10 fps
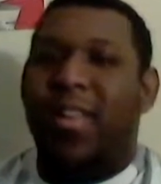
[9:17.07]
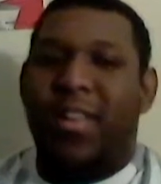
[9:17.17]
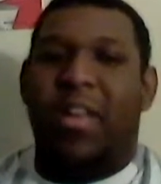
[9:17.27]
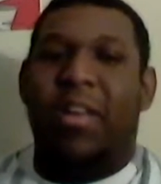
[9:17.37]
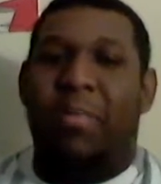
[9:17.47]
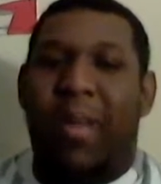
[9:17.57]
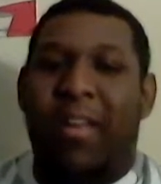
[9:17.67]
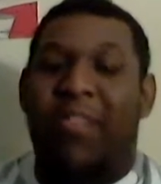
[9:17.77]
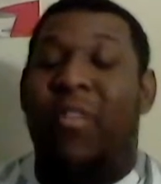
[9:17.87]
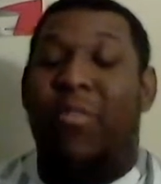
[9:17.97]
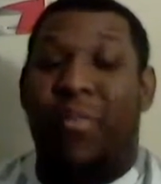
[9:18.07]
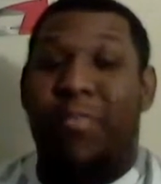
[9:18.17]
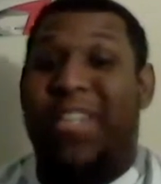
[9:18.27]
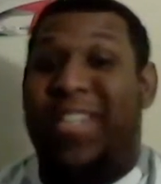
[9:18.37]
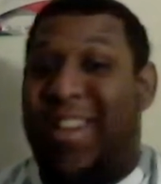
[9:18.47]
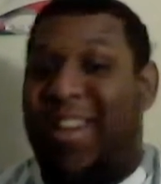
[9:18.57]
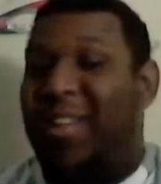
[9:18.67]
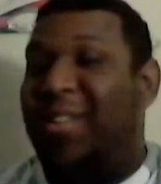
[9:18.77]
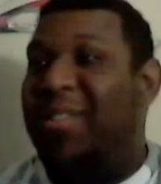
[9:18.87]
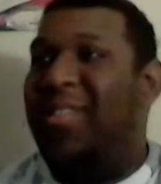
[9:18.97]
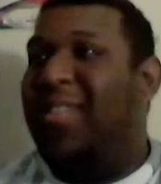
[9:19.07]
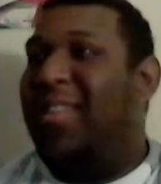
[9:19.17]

the microphone from Michelle.